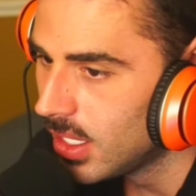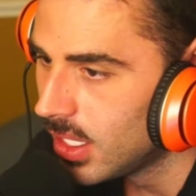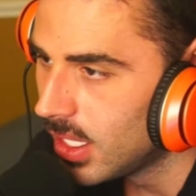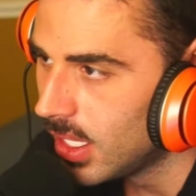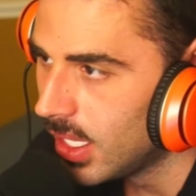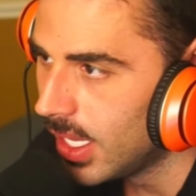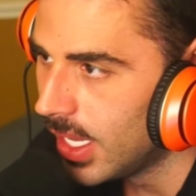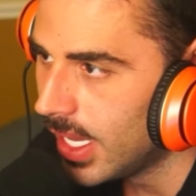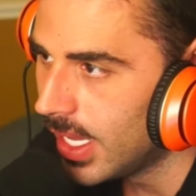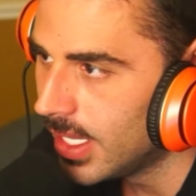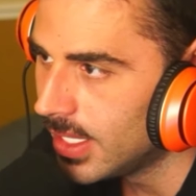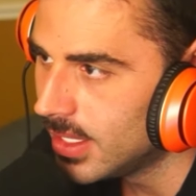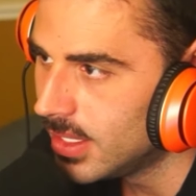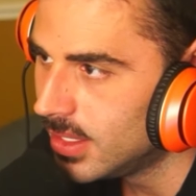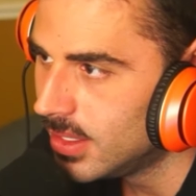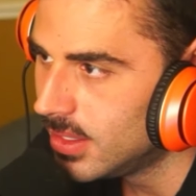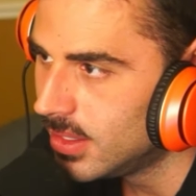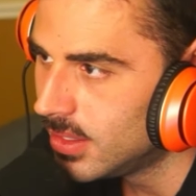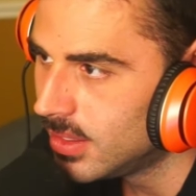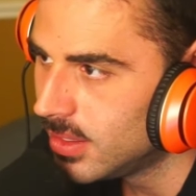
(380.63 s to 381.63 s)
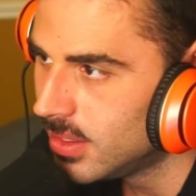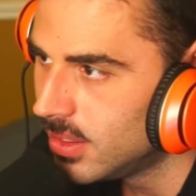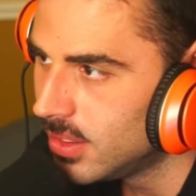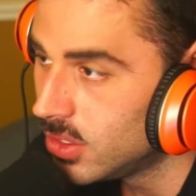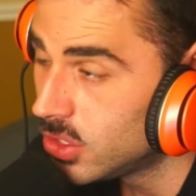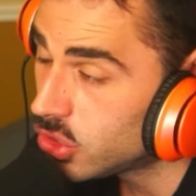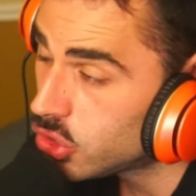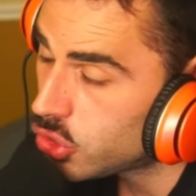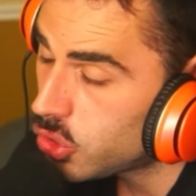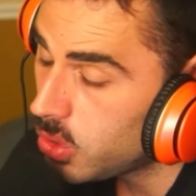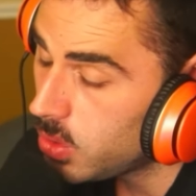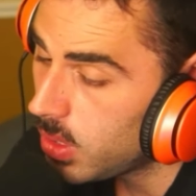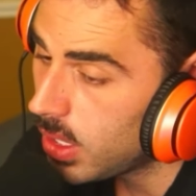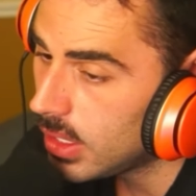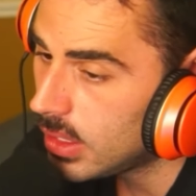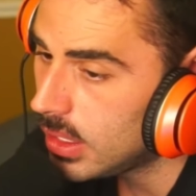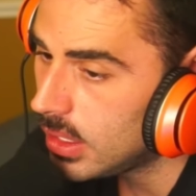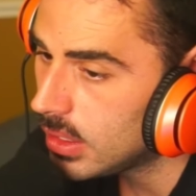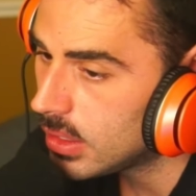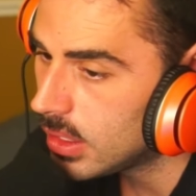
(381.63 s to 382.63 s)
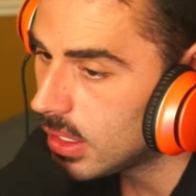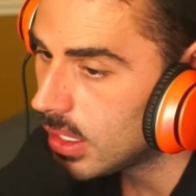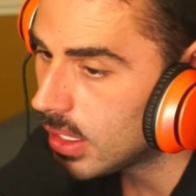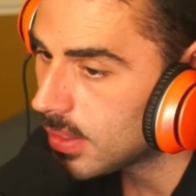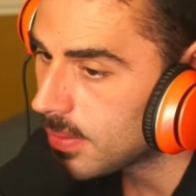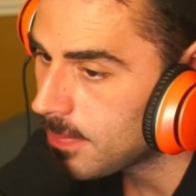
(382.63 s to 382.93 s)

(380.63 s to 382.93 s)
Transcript: And it's true, I did, yeah.